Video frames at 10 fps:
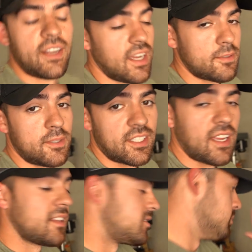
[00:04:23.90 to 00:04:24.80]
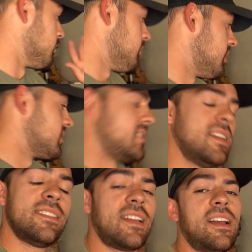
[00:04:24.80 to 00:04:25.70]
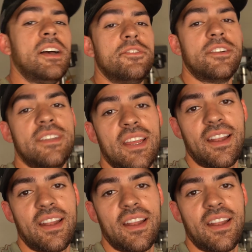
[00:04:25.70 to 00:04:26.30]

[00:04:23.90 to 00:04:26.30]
right guys, we just got the Supra washed. It's like 110